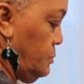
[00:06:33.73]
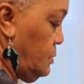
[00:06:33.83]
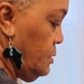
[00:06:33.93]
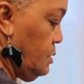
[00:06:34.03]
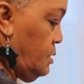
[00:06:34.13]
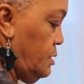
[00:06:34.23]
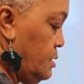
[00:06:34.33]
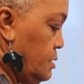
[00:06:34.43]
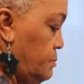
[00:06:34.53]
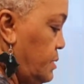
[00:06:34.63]
And
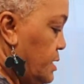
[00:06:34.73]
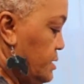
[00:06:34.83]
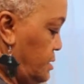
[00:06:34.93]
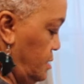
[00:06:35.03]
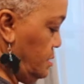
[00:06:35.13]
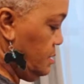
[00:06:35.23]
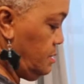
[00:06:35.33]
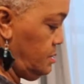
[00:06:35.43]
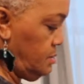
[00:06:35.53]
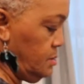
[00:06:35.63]
then I'm adding
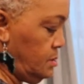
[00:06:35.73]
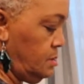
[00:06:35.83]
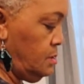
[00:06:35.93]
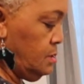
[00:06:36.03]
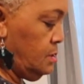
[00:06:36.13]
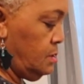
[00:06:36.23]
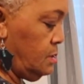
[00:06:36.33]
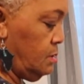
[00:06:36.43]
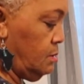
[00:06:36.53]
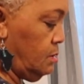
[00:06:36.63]

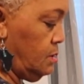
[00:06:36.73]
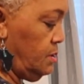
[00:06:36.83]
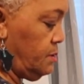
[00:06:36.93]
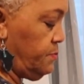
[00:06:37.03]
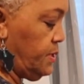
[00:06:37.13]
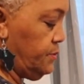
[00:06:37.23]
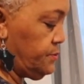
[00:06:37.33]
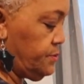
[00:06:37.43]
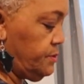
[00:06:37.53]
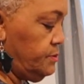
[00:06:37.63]
garlic
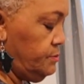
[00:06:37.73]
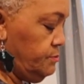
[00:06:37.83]
powder.